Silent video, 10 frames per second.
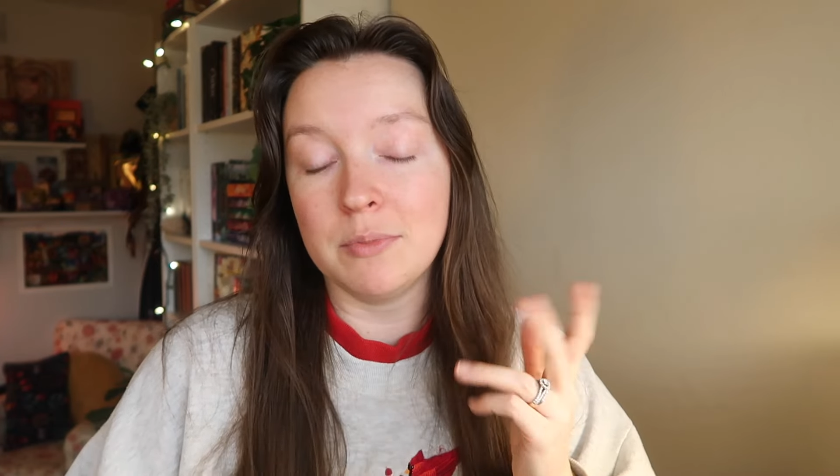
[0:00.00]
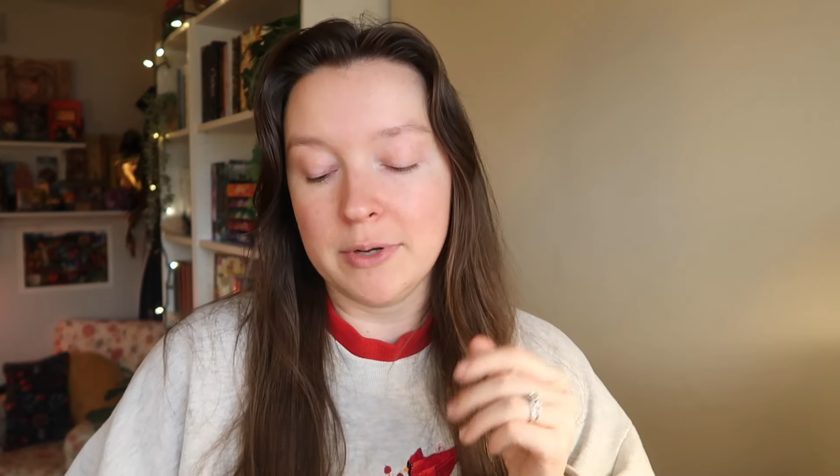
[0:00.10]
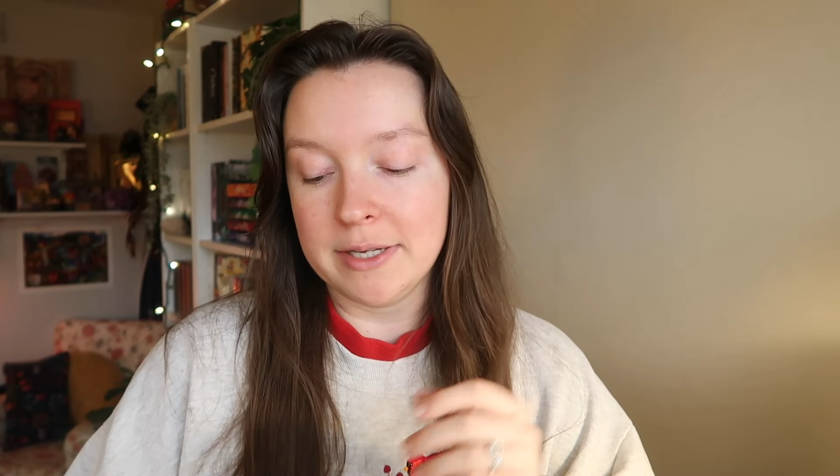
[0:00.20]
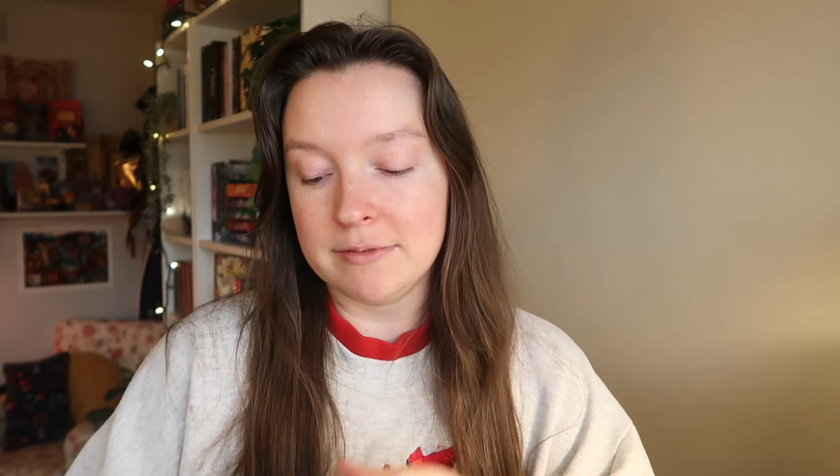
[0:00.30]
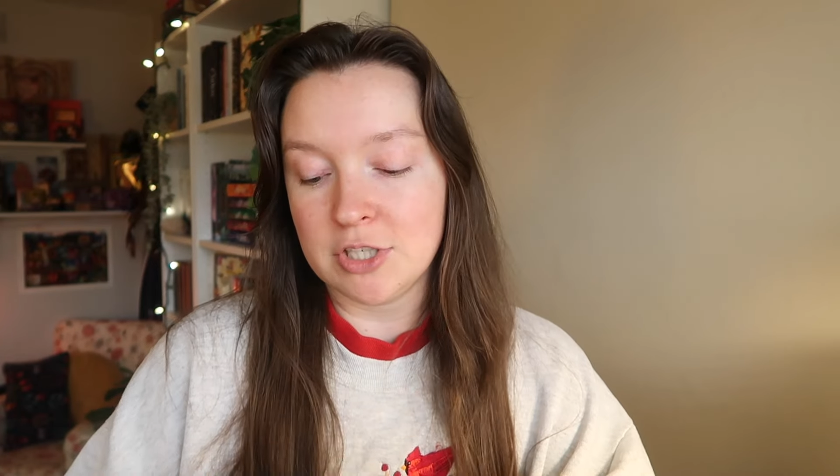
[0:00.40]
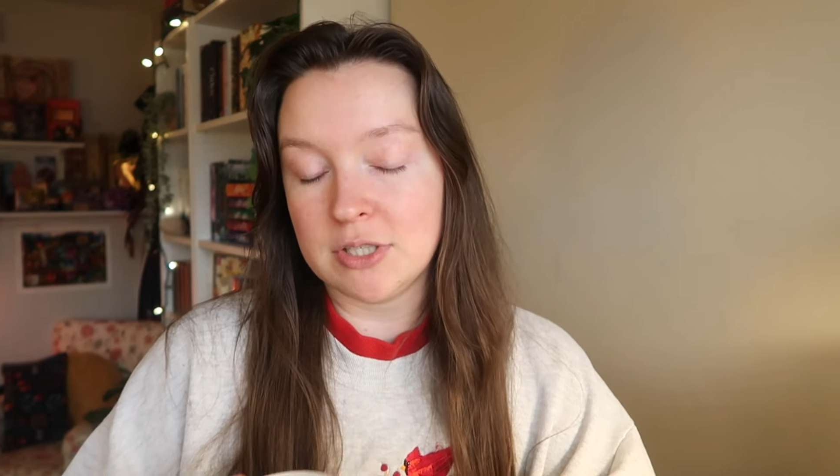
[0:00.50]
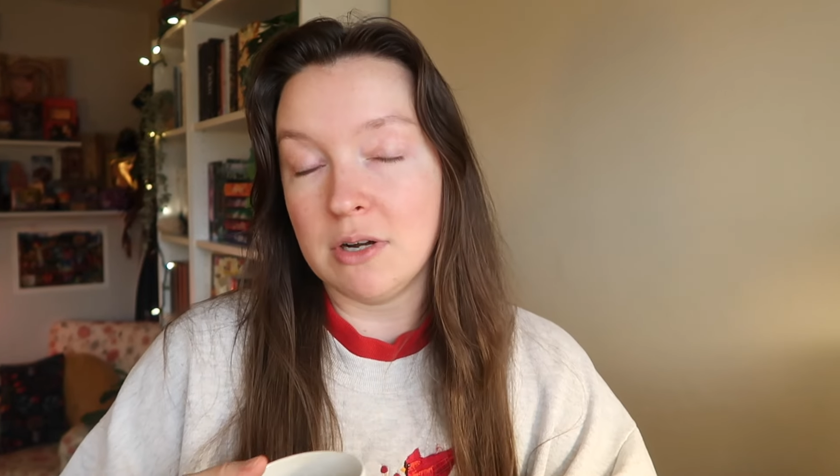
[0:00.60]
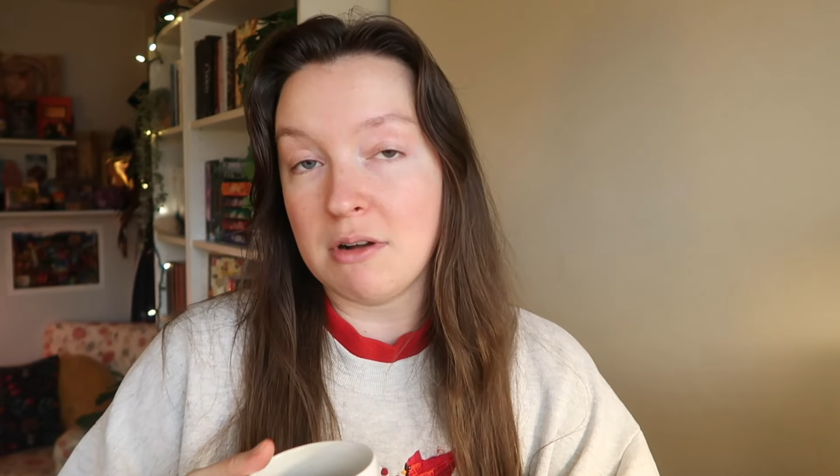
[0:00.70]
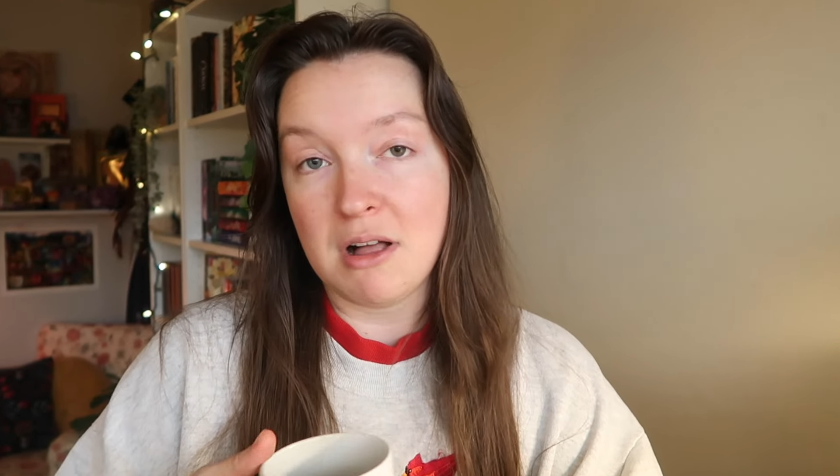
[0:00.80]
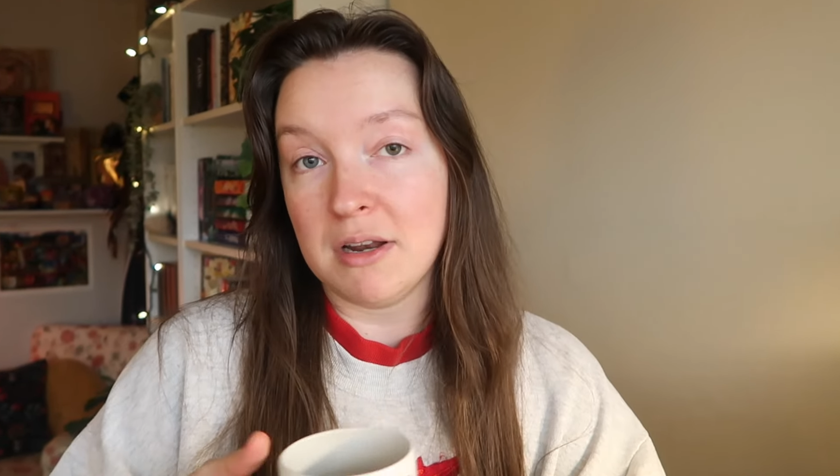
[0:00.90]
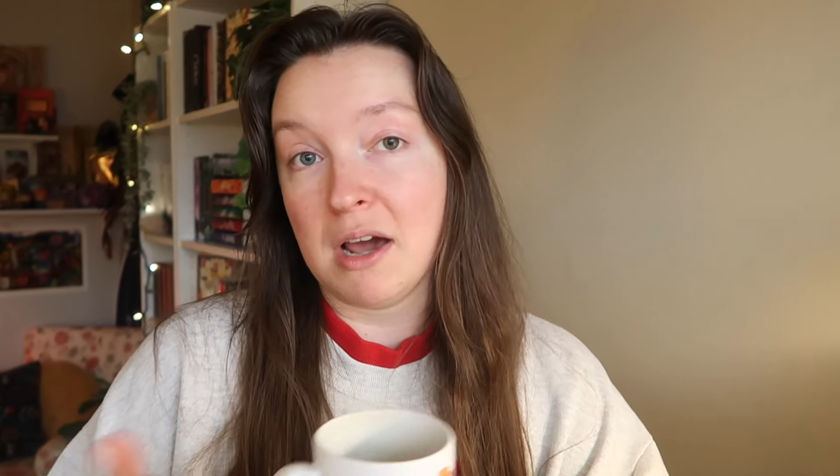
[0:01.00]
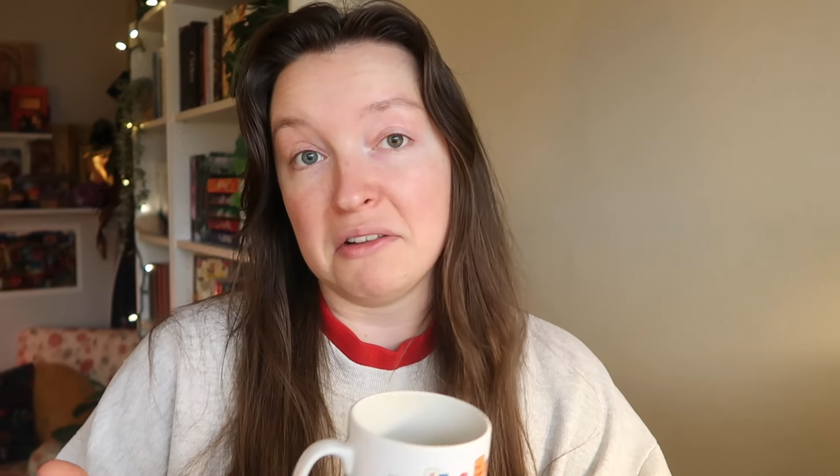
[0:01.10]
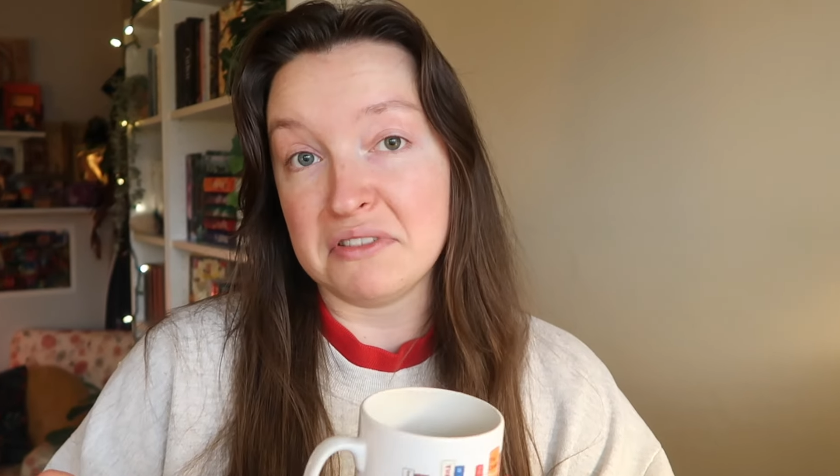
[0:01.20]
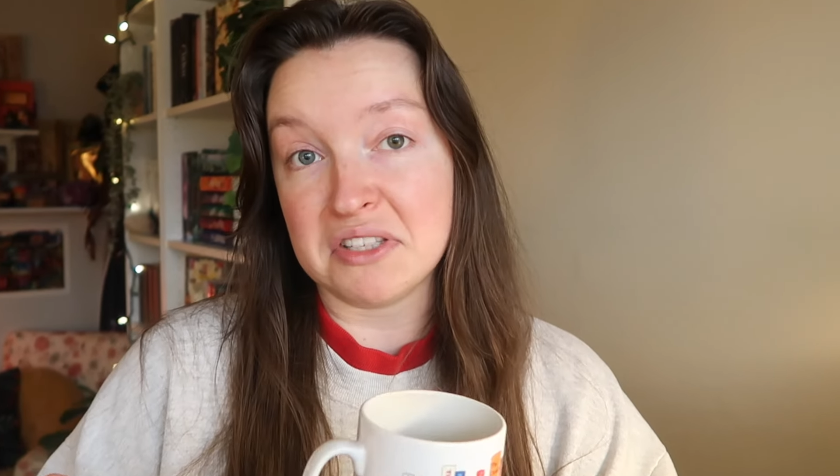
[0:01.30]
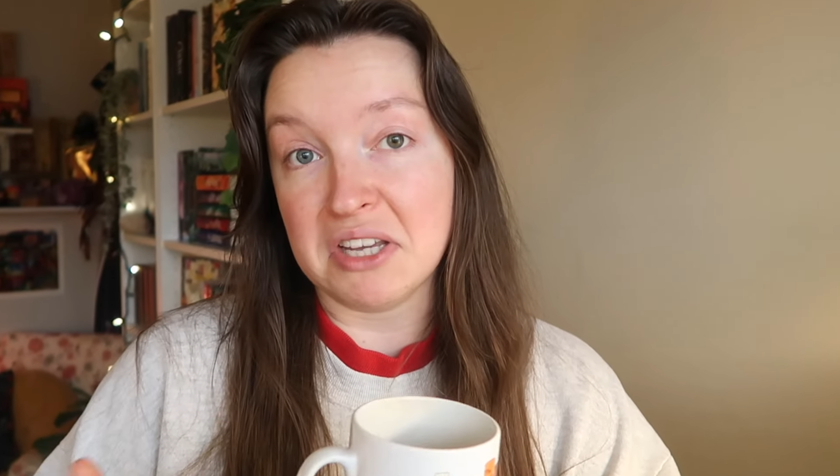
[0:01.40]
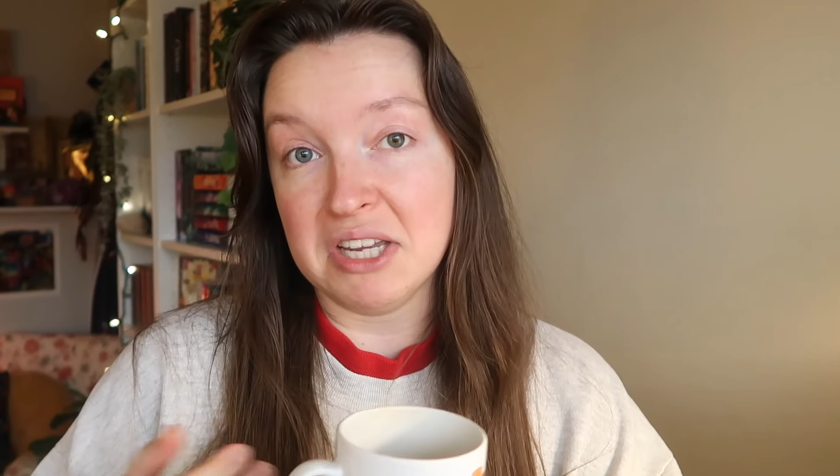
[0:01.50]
point. Just don't call it out if you see